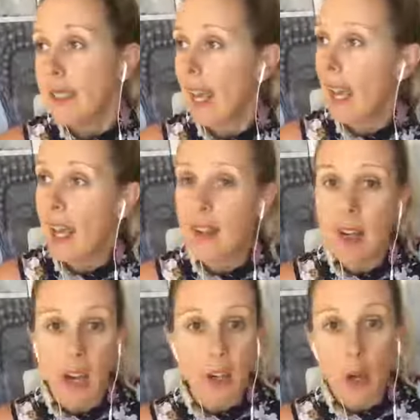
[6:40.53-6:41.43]

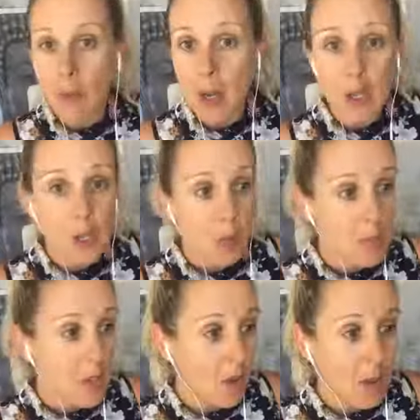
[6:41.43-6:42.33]
know med
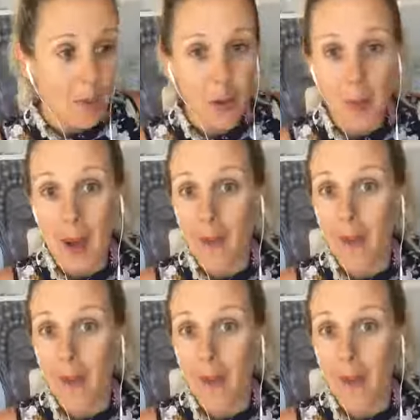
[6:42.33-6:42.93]
shops got them for about